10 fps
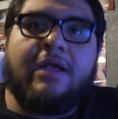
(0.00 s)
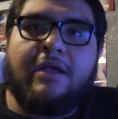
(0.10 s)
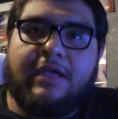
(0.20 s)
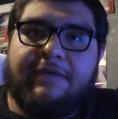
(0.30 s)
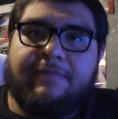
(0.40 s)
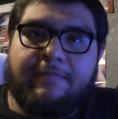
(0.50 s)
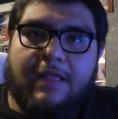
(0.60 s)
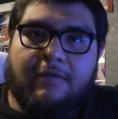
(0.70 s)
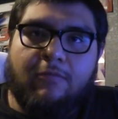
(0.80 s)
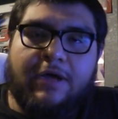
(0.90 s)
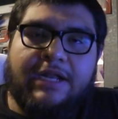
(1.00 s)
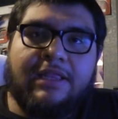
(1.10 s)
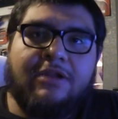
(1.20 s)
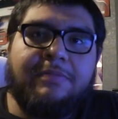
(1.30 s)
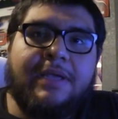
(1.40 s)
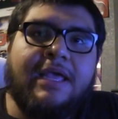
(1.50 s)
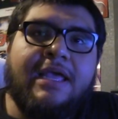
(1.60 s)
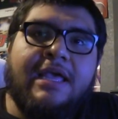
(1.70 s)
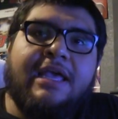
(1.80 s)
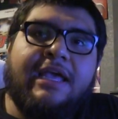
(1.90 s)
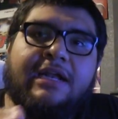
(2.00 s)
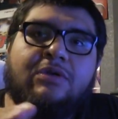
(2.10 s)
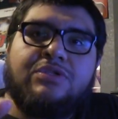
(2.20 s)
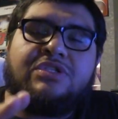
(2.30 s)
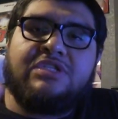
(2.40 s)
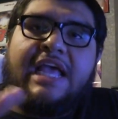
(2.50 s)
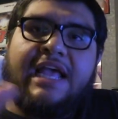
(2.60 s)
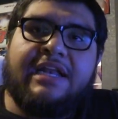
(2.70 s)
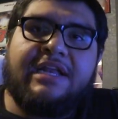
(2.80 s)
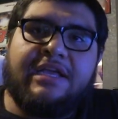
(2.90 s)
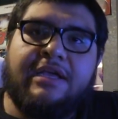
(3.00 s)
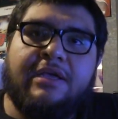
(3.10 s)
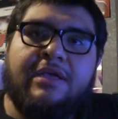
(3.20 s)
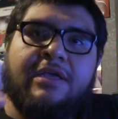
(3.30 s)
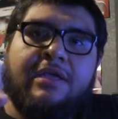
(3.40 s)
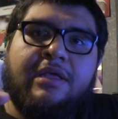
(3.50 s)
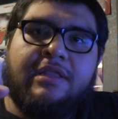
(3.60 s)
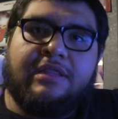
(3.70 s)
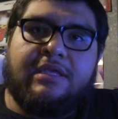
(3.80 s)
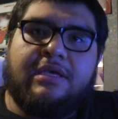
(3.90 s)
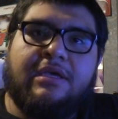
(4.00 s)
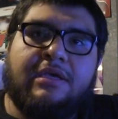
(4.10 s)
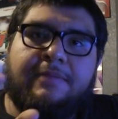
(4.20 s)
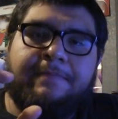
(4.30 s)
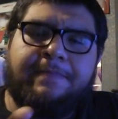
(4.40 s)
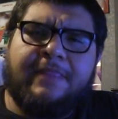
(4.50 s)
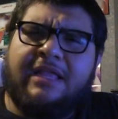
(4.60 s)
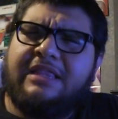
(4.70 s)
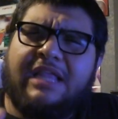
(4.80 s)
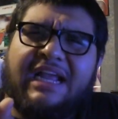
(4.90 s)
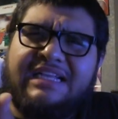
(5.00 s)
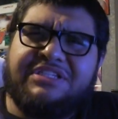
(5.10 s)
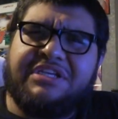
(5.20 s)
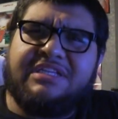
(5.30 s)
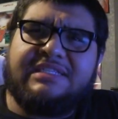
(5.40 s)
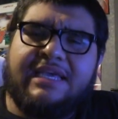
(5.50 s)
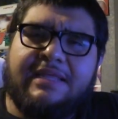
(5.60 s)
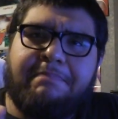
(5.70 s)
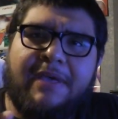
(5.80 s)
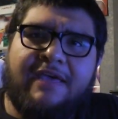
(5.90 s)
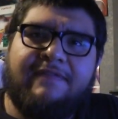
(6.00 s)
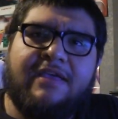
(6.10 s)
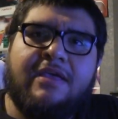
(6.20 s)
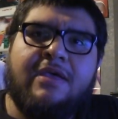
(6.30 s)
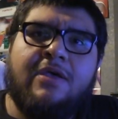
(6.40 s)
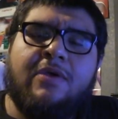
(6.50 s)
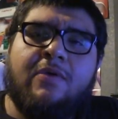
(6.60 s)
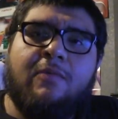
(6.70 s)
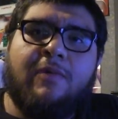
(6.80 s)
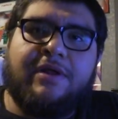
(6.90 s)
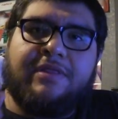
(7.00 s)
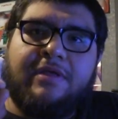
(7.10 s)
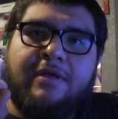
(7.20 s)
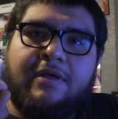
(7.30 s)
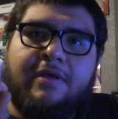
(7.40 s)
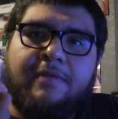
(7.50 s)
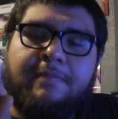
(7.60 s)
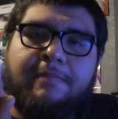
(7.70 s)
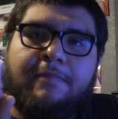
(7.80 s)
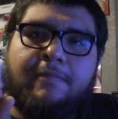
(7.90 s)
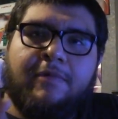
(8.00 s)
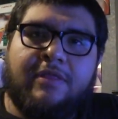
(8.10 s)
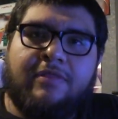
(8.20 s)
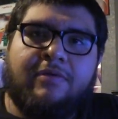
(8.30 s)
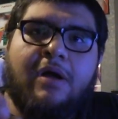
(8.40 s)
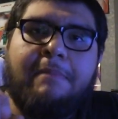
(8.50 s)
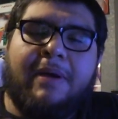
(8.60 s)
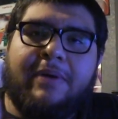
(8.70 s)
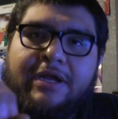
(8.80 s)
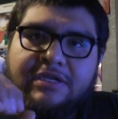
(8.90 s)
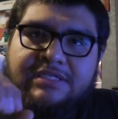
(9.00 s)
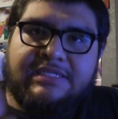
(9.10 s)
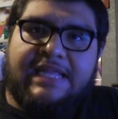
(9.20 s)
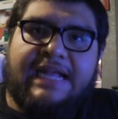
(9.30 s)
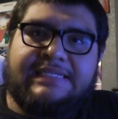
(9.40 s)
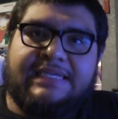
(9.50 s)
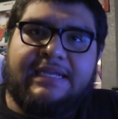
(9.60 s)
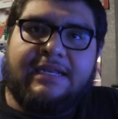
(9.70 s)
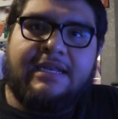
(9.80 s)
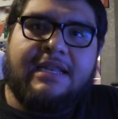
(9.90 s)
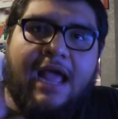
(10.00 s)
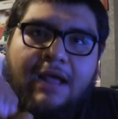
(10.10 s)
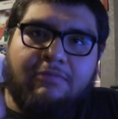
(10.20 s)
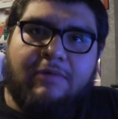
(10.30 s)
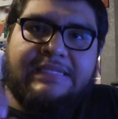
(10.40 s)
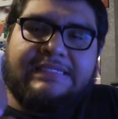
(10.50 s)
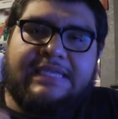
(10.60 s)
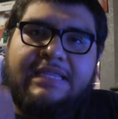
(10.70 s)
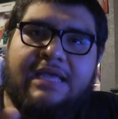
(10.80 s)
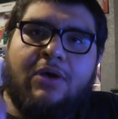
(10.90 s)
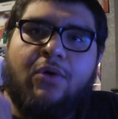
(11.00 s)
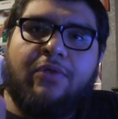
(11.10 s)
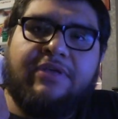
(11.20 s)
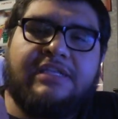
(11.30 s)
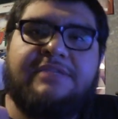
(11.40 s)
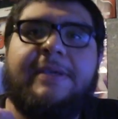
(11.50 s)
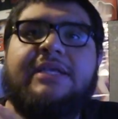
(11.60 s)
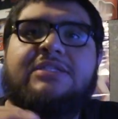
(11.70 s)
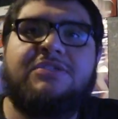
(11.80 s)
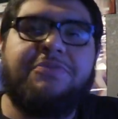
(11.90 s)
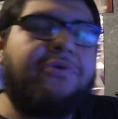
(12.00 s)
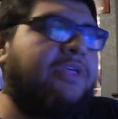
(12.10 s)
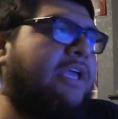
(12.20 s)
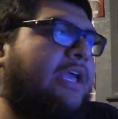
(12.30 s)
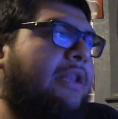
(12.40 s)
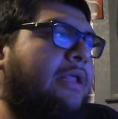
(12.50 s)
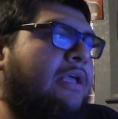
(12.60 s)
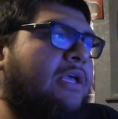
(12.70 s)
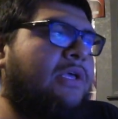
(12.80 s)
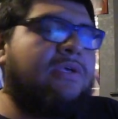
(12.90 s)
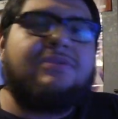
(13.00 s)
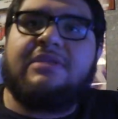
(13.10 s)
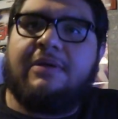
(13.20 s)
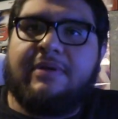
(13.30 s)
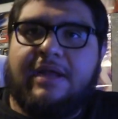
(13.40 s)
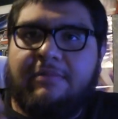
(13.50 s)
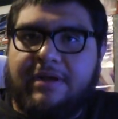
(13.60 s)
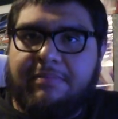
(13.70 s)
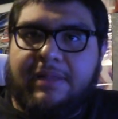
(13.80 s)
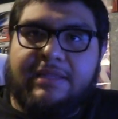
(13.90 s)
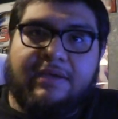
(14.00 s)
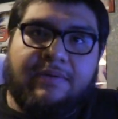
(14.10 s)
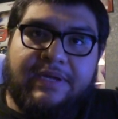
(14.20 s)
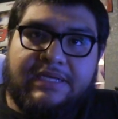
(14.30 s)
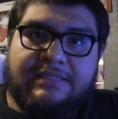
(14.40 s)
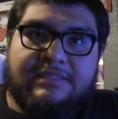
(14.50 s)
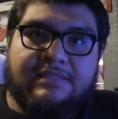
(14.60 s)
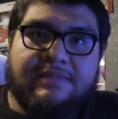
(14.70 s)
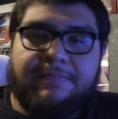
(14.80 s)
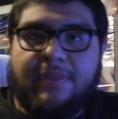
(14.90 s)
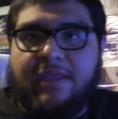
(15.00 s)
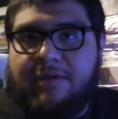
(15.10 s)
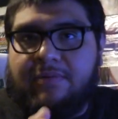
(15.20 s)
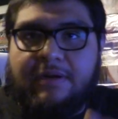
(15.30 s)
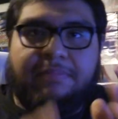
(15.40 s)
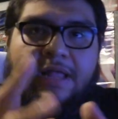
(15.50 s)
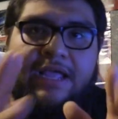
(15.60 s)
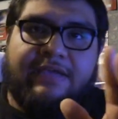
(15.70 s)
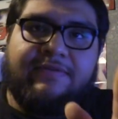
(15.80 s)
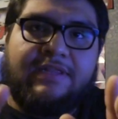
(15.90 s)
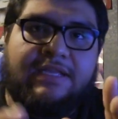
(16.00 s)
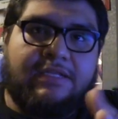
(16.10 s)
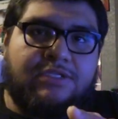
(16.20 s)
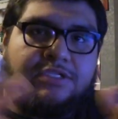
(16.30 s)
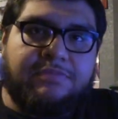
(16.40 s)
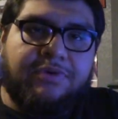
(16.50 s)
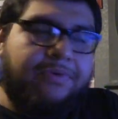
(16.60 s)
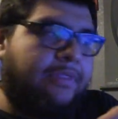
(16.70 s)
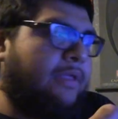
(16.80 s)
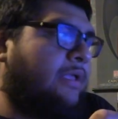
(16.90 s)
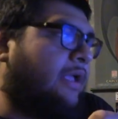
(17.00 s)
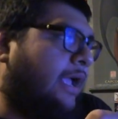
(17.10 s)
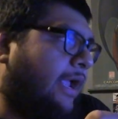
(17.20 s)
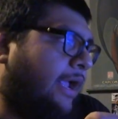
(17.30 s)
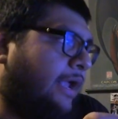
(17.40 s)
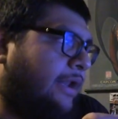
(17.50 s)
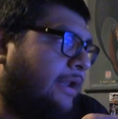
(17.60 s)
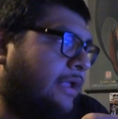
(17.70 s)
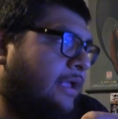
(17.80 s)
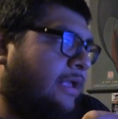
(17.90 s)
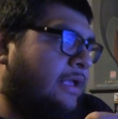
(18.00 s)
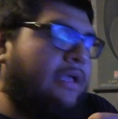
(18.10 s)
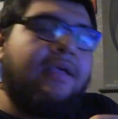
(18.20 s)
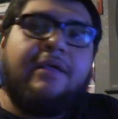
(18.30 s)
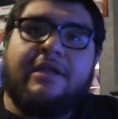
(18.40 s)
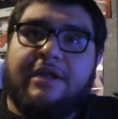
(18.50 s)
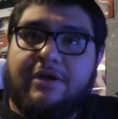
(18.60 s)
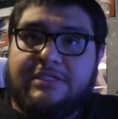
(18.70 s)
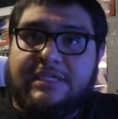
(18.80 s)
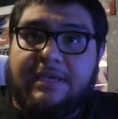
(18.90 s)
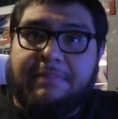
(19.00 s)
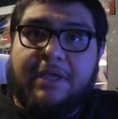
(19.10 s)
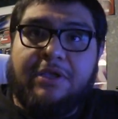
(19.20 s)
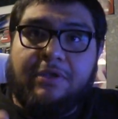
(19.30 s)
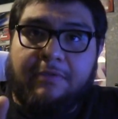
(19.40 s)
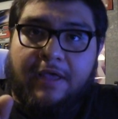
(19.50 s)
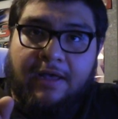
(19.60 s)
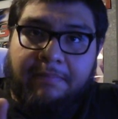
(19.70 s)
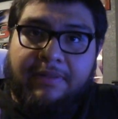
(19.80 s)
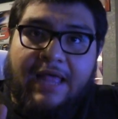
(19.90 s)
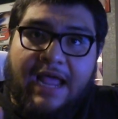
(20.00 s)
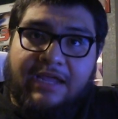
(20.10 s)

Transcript: wet a little bit, and I was sanding the, I guess you could say, the pivot where the throwout bearing slides in. I wet sand that whole thing to make it smooth again, so that when I reapply the grease, it would apply evenly and smooth. And another tip, apply